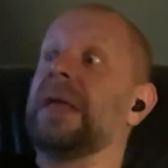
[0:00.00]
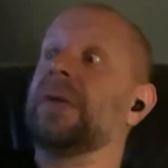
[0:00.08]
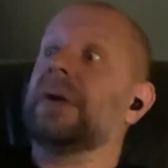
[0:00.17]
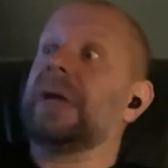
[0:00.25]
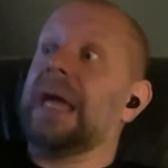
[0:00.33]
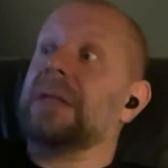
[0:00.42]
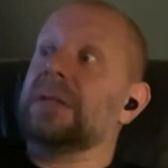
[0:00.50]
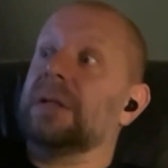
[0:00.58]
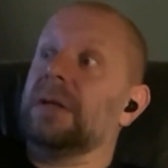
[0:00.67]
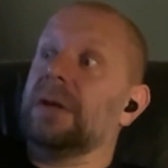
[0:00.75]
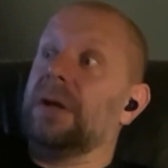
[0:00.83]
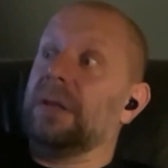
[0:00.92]

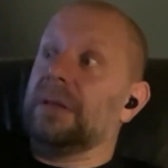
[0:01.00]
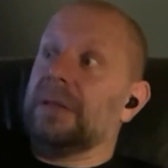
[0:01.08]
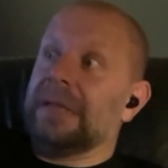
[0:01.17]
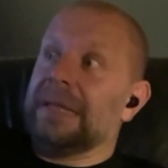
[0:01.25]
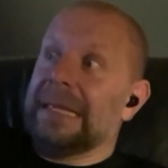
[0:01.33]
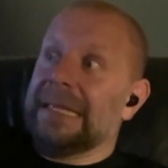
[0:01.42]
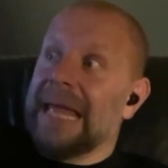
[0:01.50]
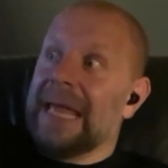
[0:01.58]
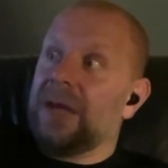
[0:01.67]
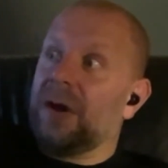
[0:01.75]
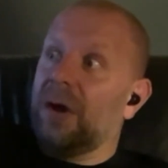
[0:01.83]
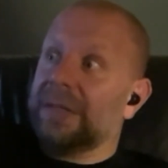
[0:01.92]

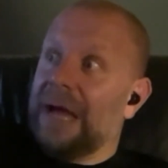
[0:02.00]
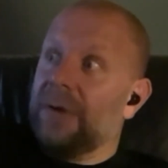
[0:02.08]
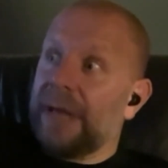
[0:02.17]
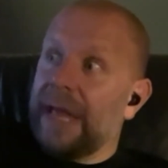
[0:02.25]
getting called out,